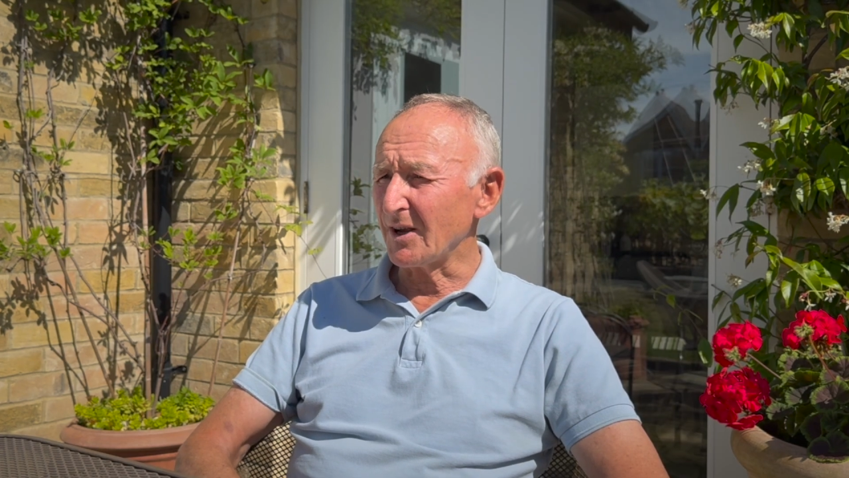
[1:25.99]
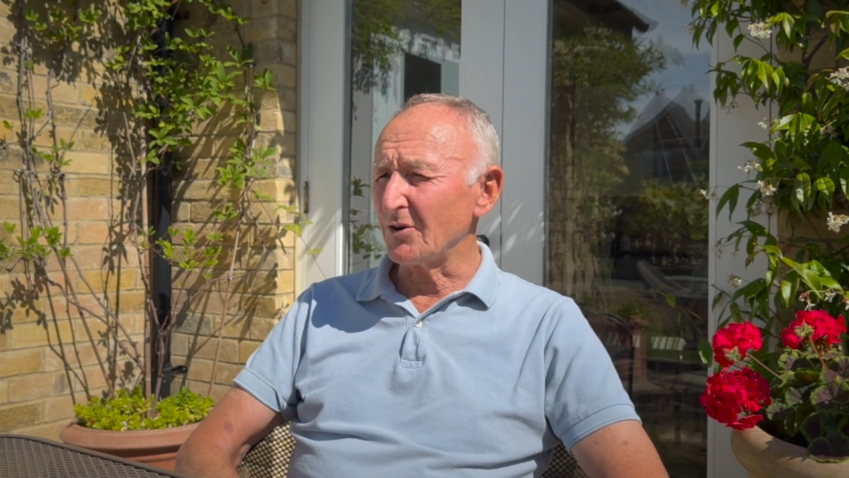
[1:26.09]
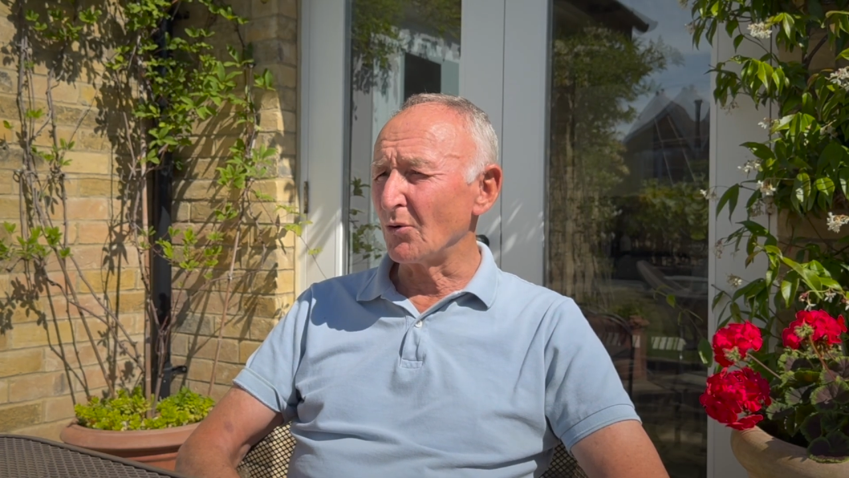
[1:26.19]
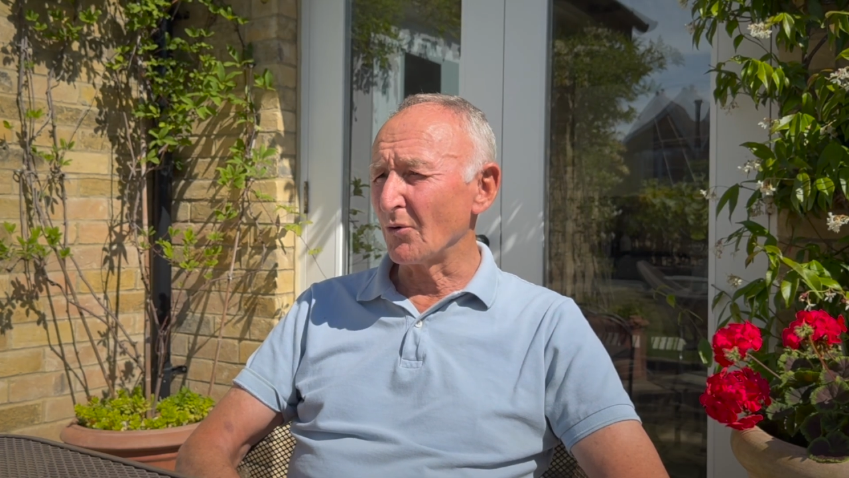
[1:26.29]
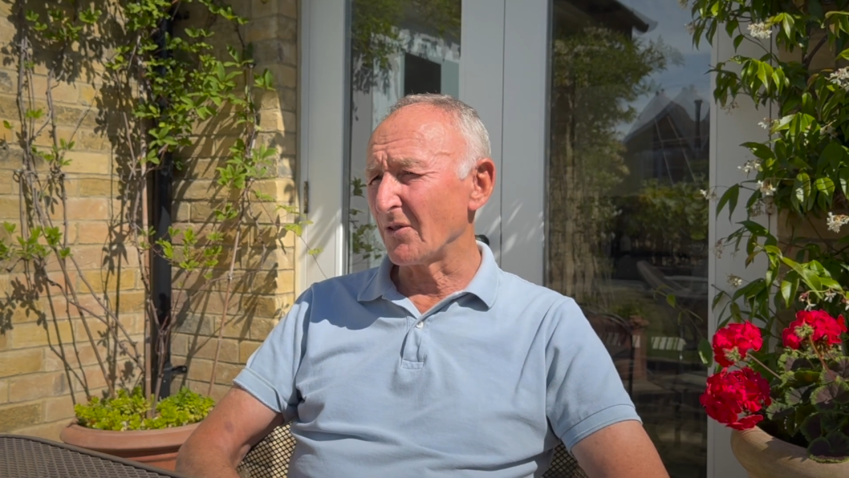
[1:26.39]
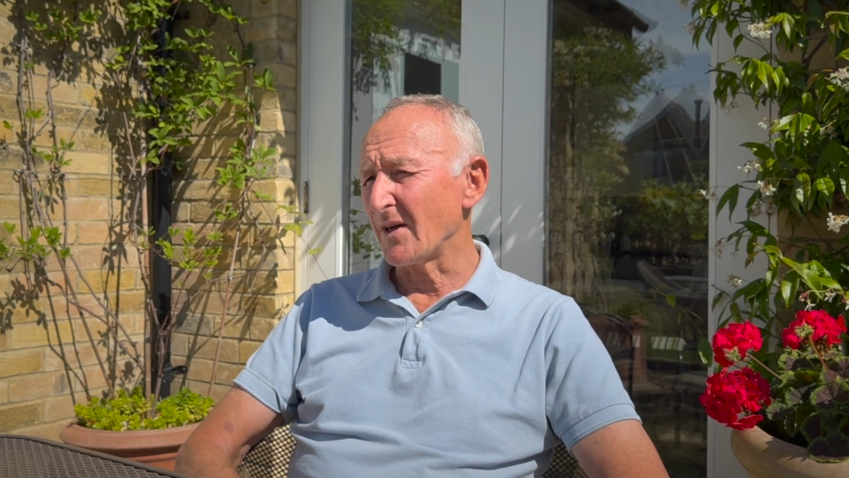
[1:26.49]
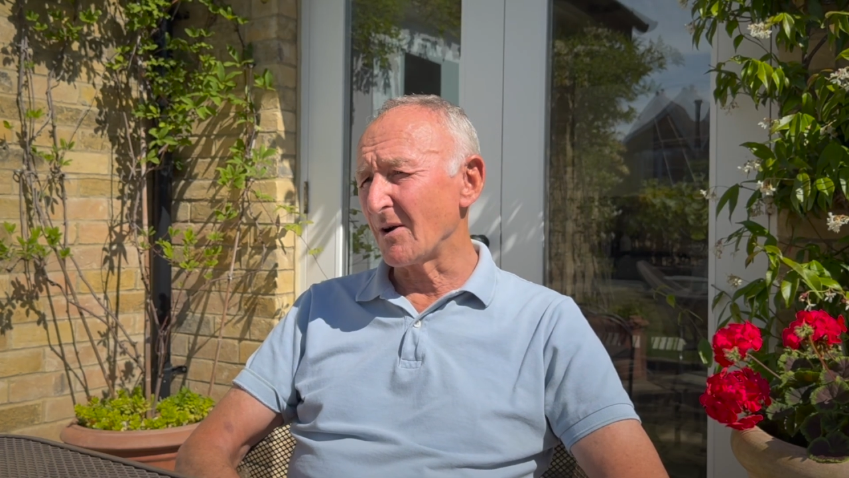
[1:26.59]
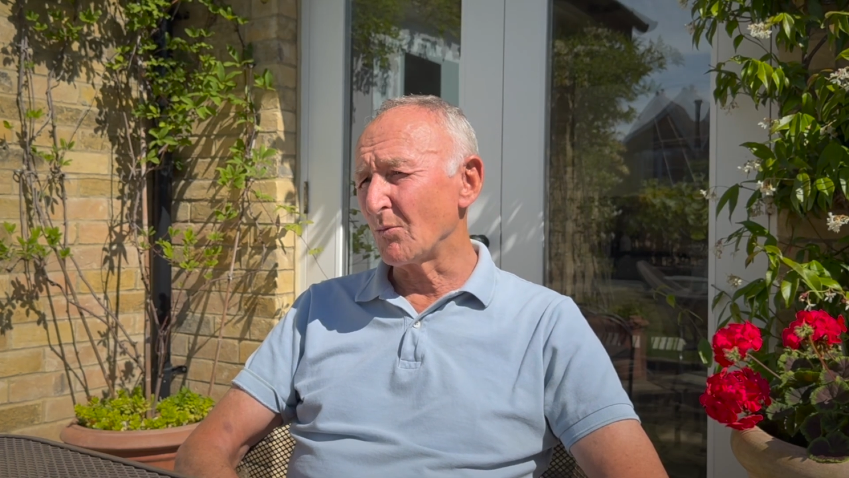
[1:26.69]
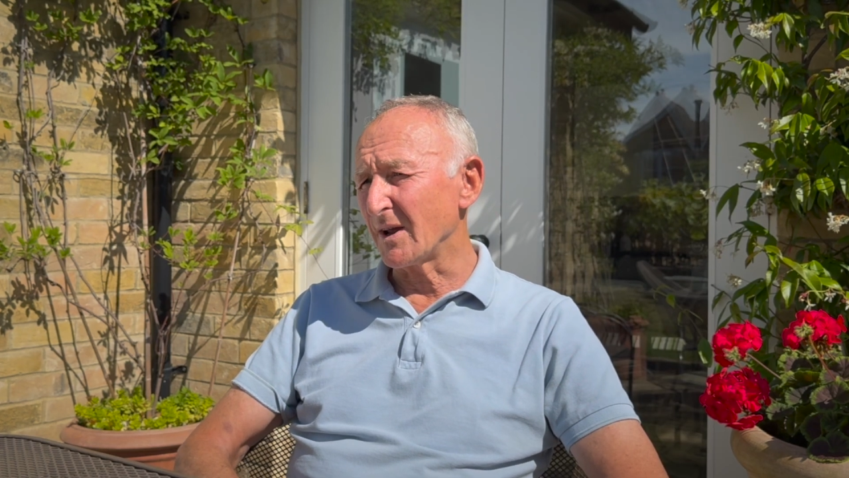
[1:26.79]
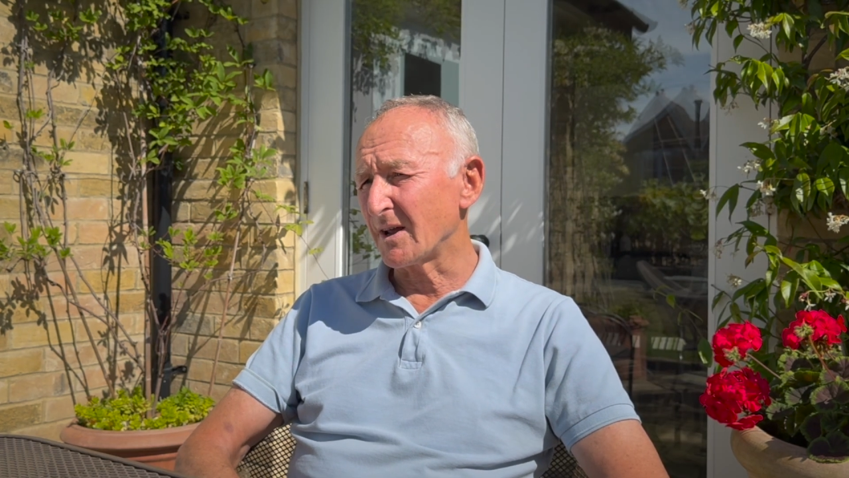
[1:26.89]
in order
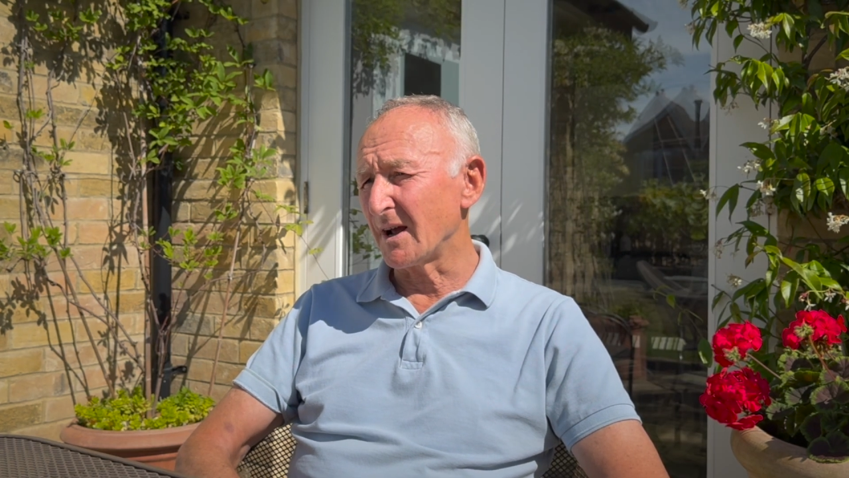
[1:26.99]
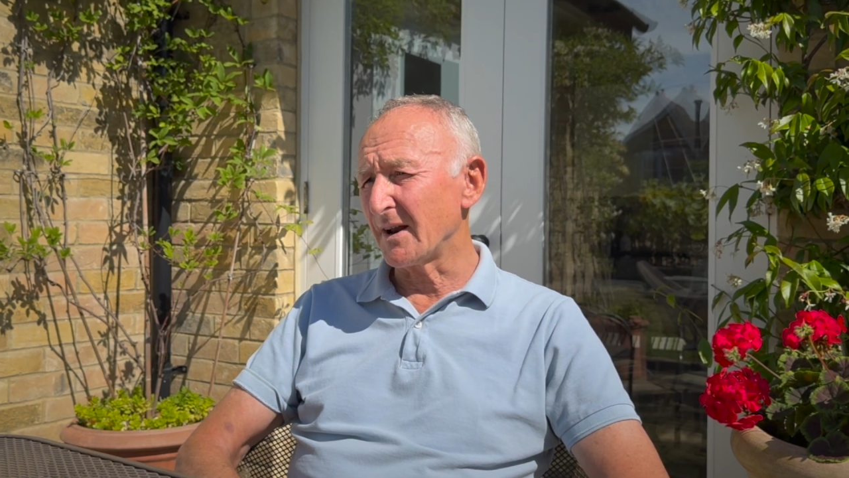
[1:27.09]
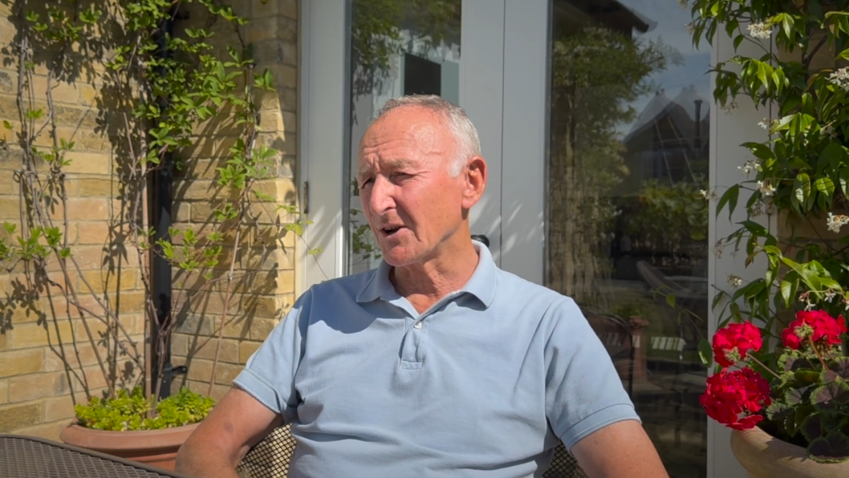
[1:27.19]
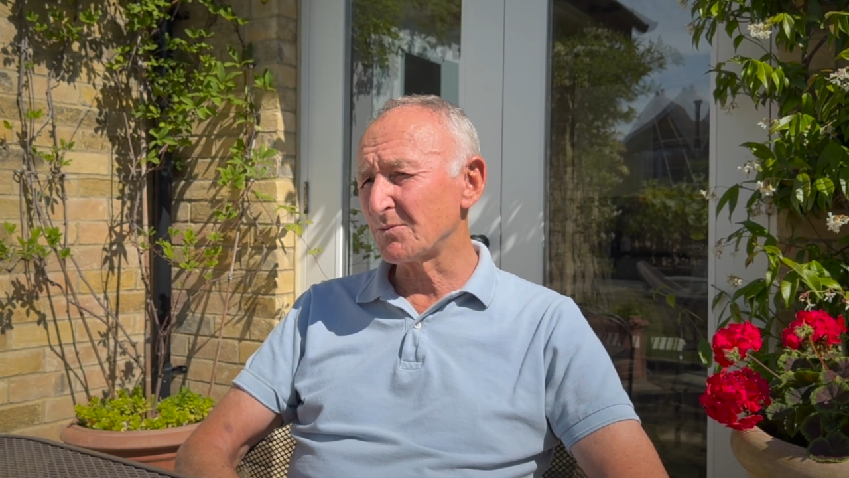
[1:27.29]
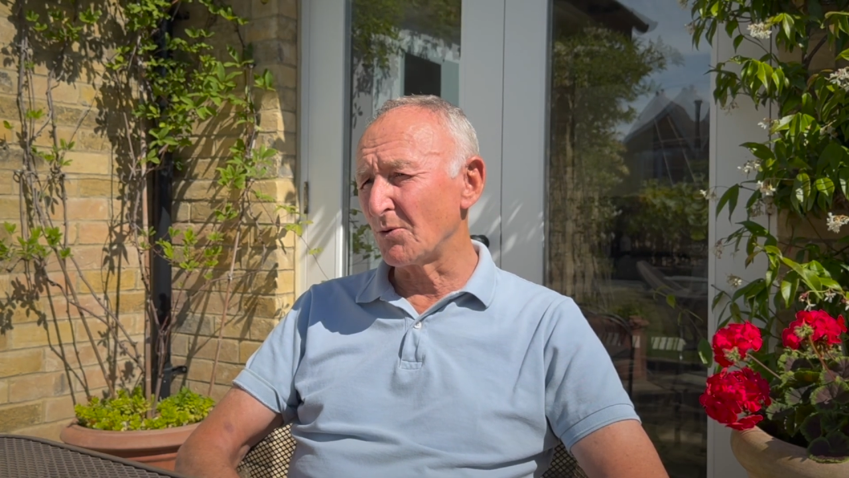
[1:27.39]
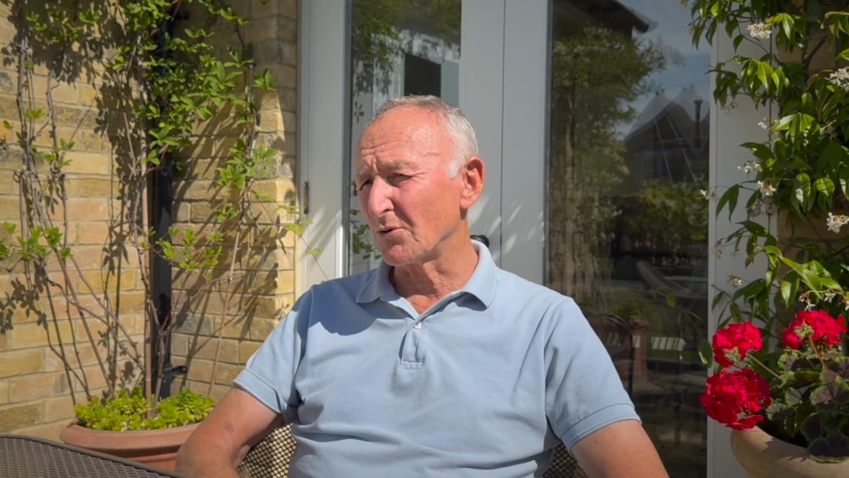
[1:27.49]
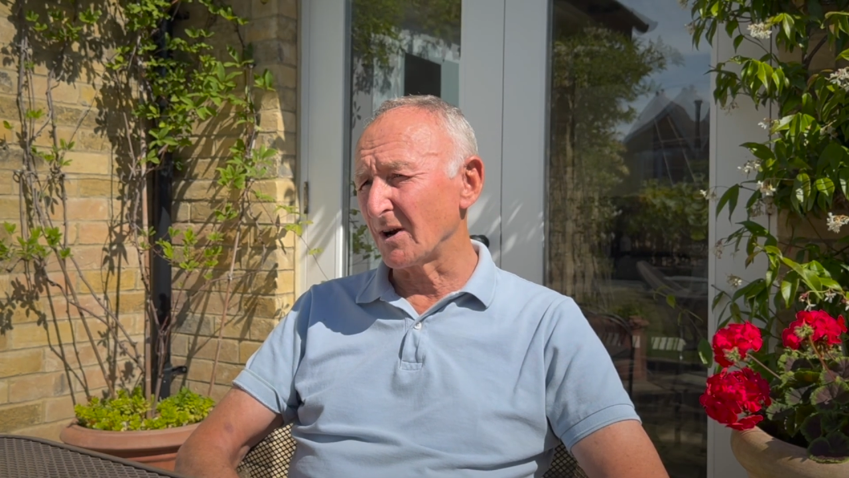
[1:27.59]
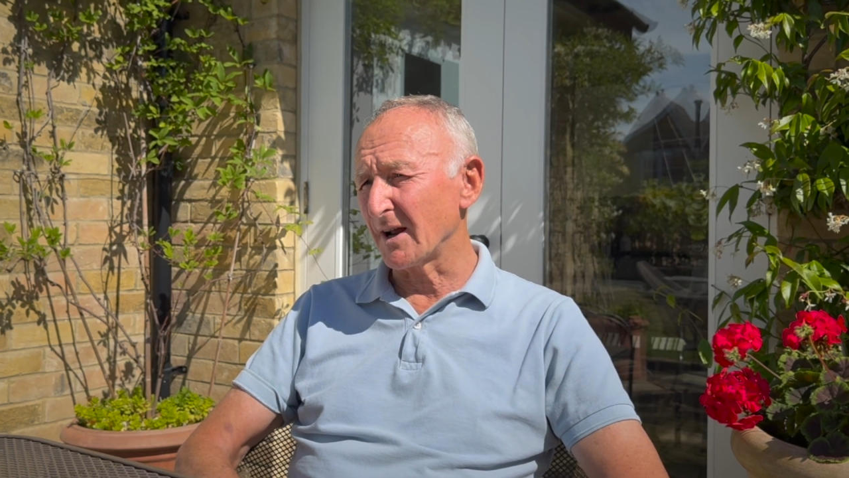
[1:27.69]
that we can export